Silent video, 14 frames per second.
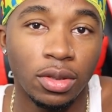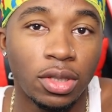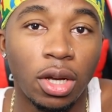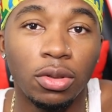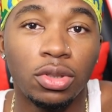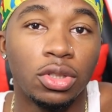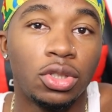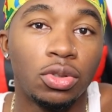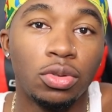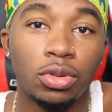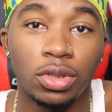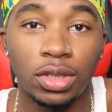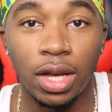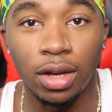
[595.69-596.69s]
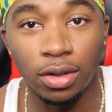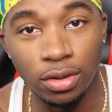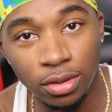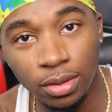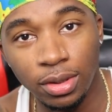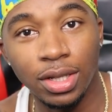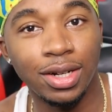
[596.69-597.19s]
Toaster strudel style.
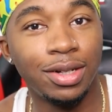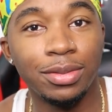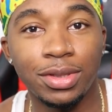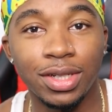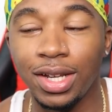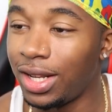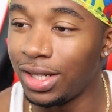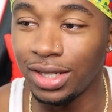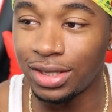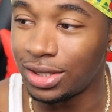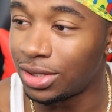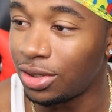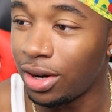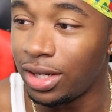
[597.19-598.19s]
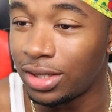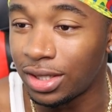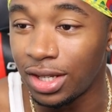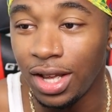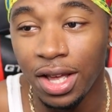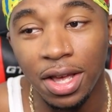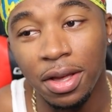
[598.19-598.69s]
You know what I'm saying? Like this is crazy.